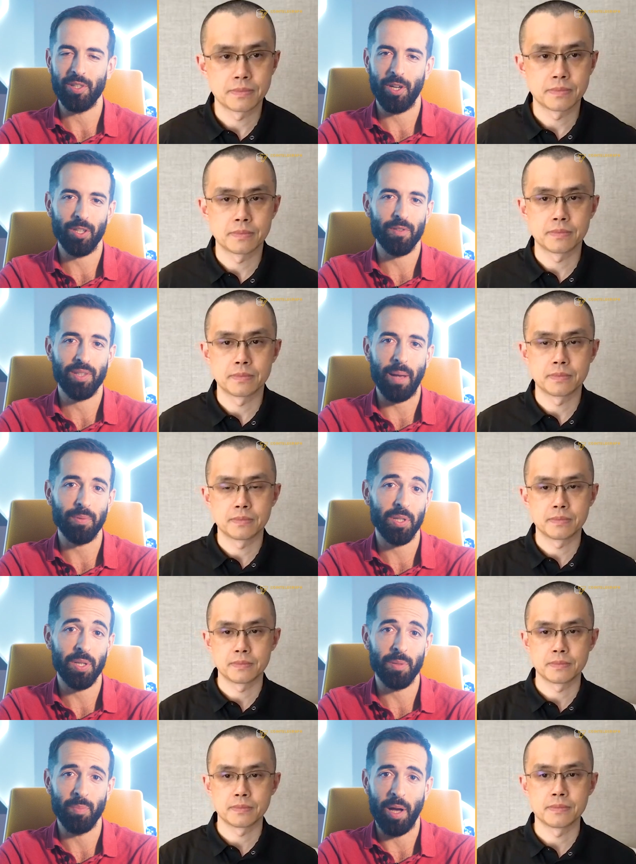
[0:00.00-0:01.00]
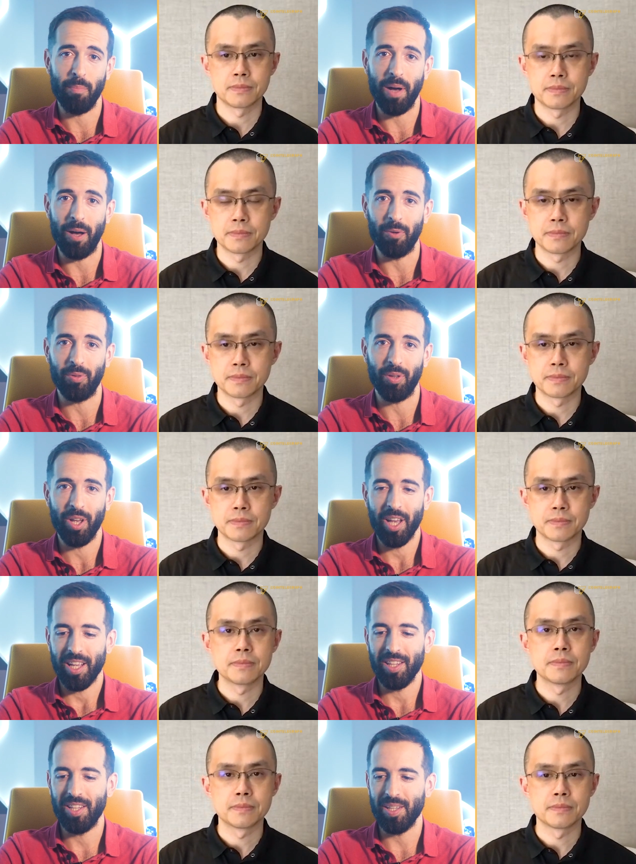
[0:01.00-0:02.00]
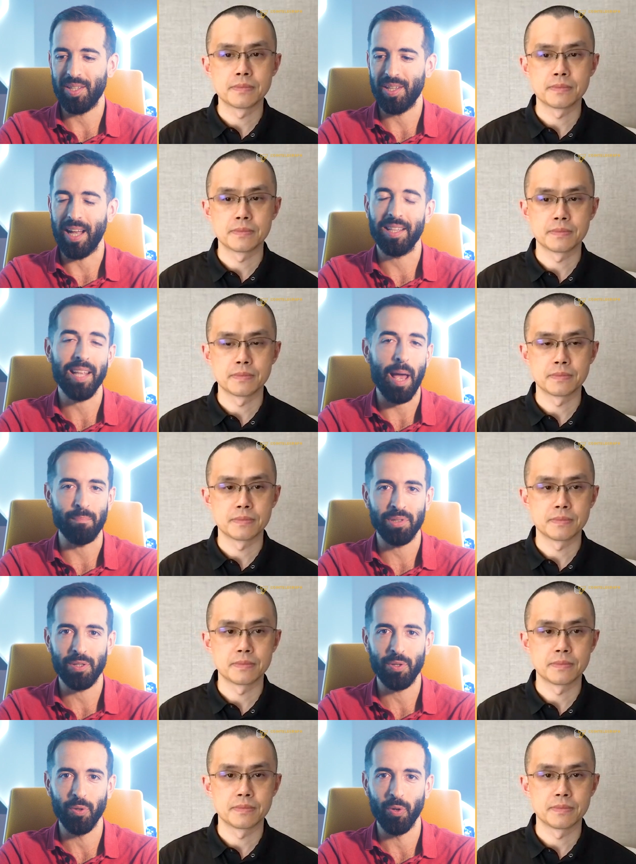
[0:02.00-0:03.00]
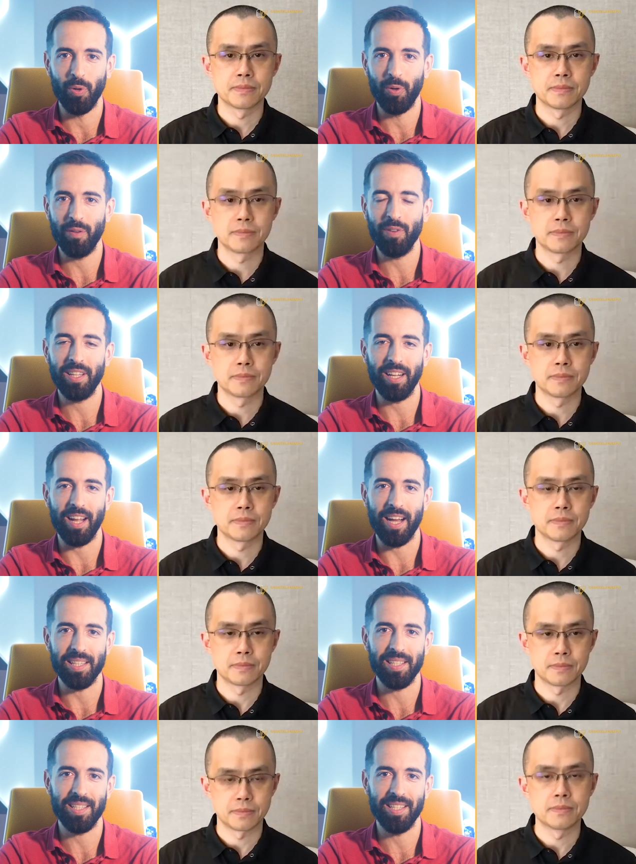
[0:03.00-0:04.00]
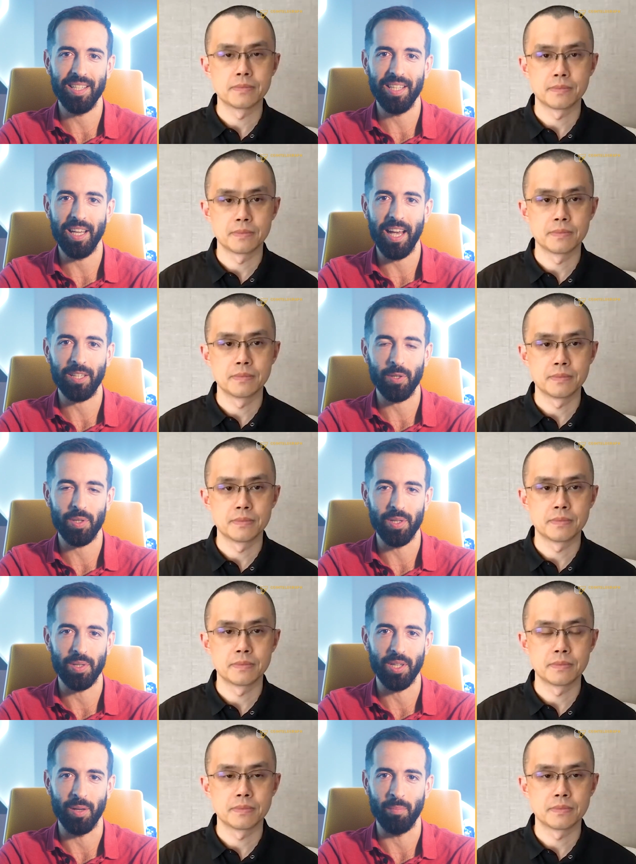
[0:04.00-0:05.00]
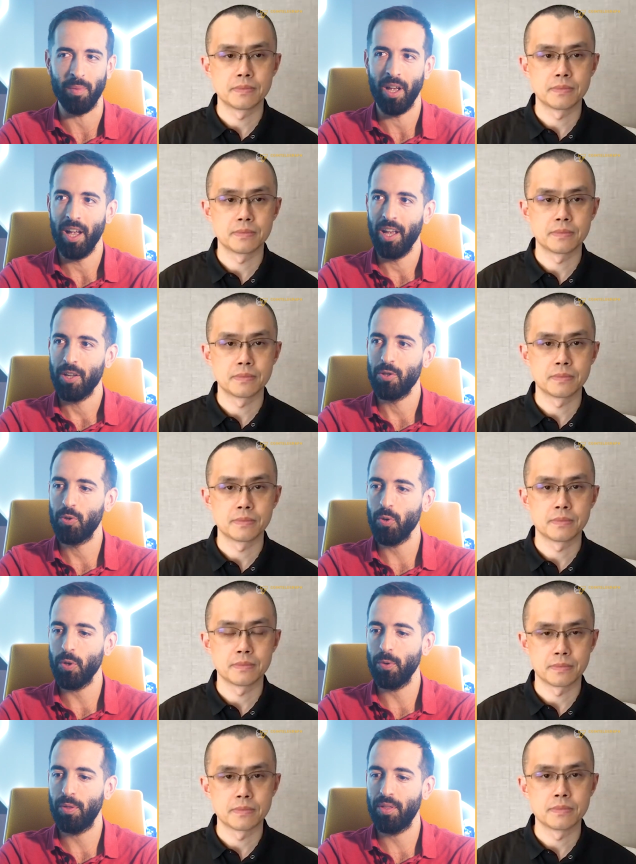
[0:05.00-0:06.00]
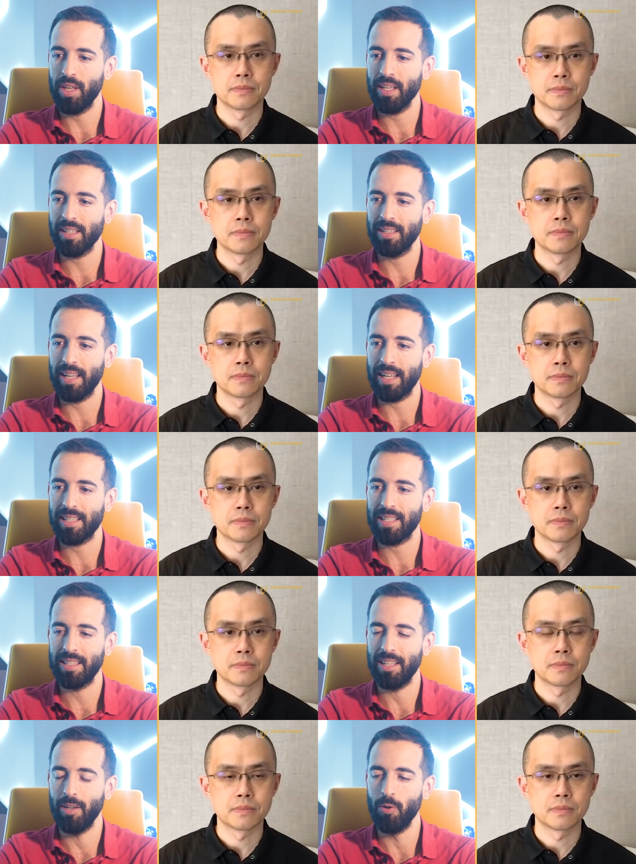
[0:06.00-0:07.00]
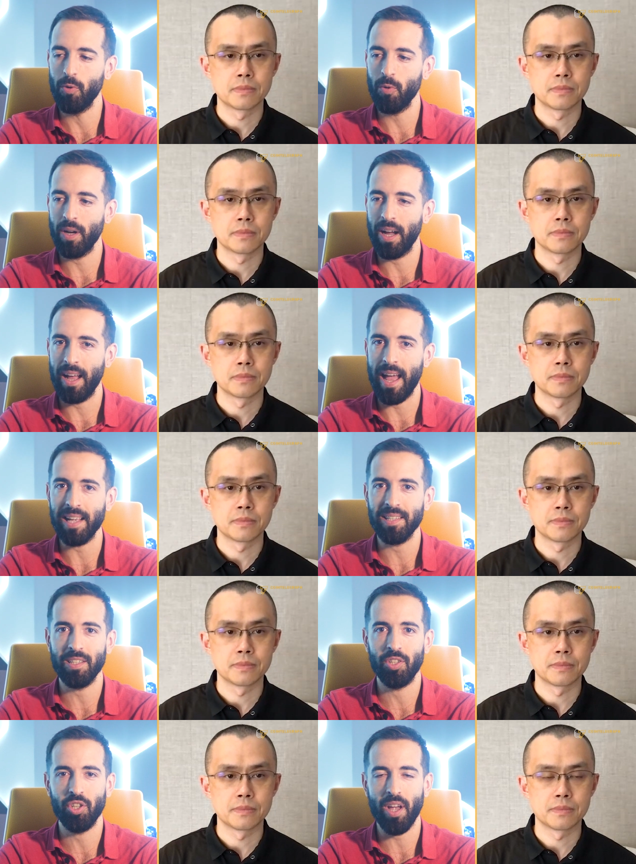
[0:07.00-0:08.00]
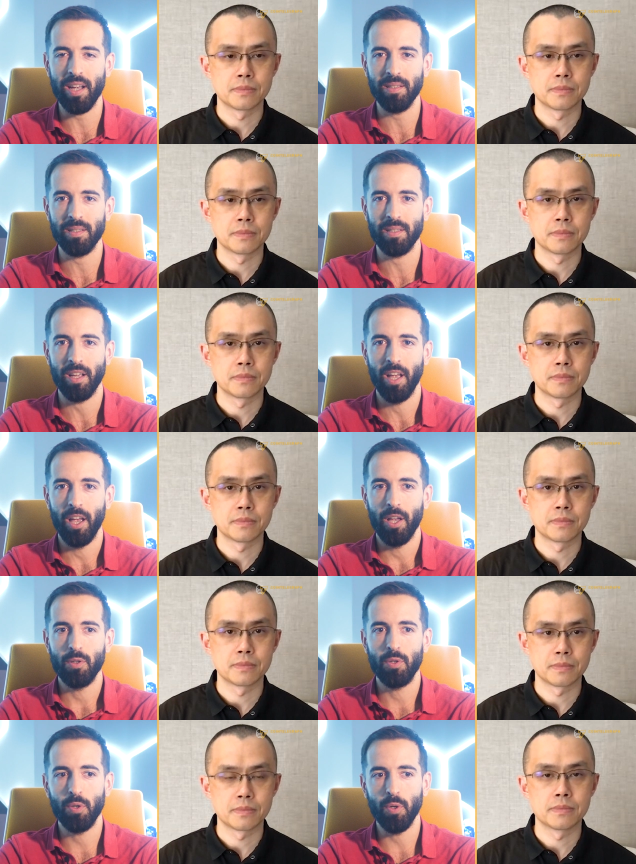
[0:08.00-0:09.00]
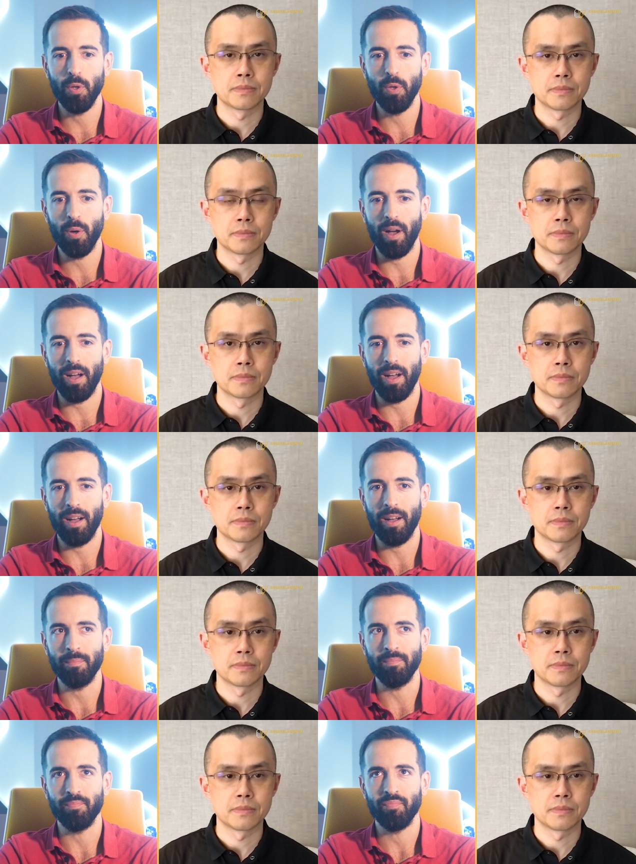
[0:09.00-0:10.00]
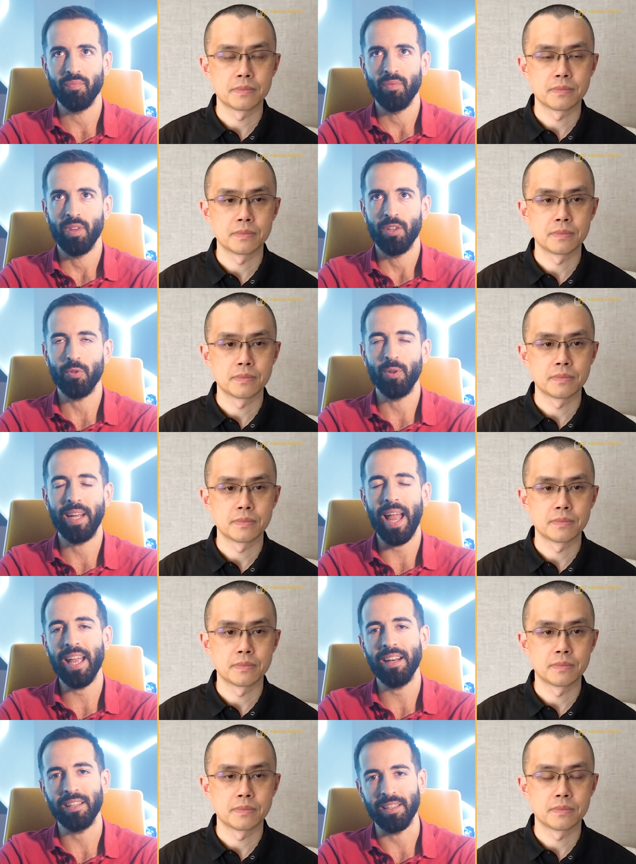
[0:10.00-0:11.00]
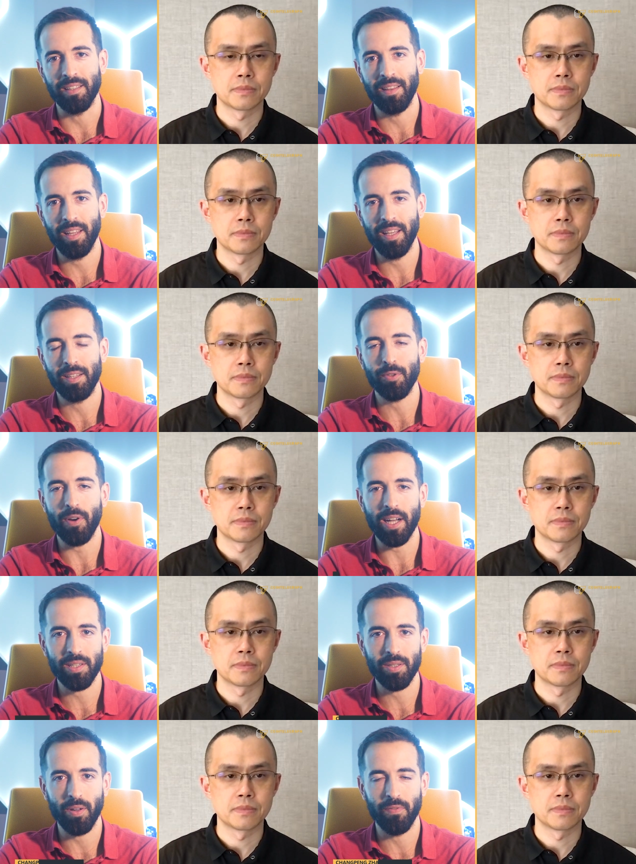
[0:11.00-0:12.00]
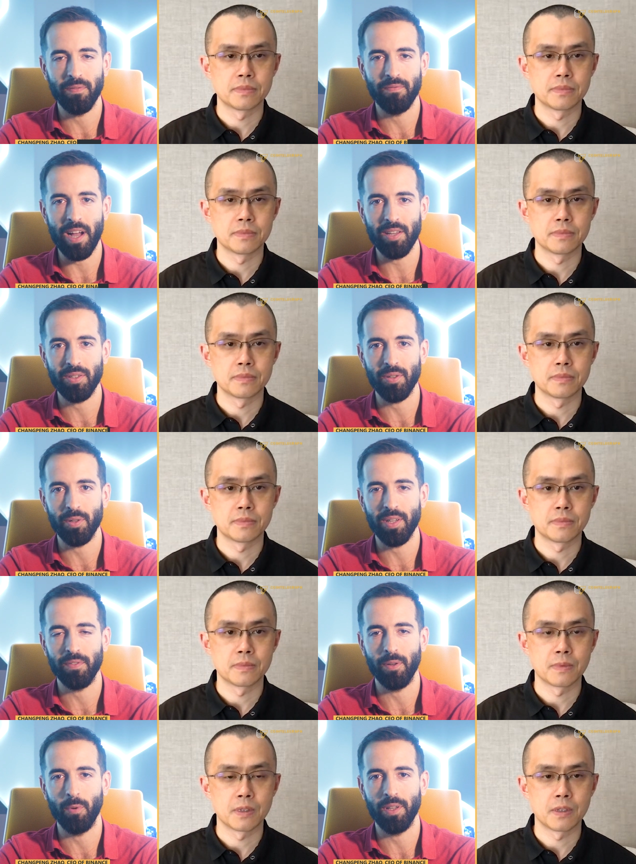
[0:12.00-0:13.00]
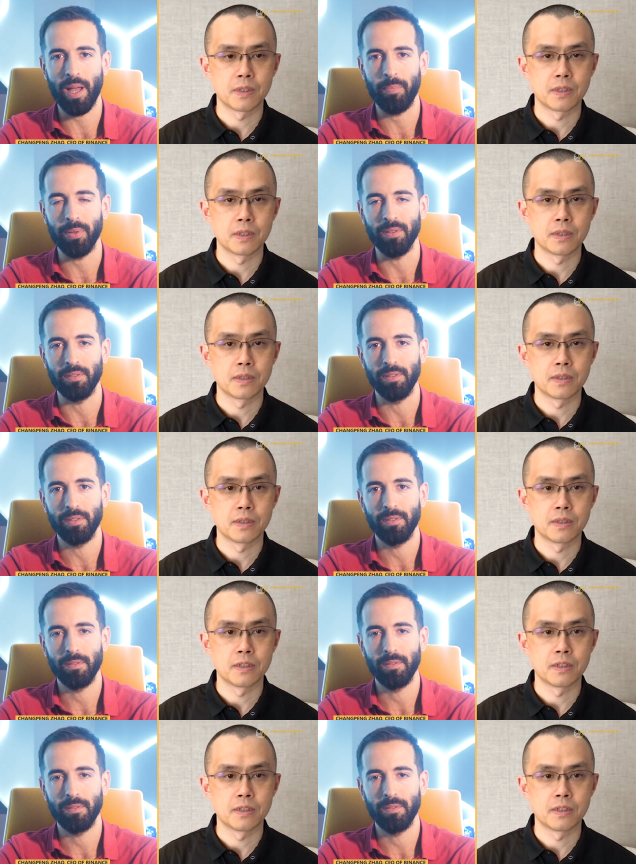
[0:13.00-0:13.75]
Speaker 1: is a lot of skepticism about this attempt to revitalize the ecosystem. Do you think that Luna has the chance to gain the trust of investors after what happened?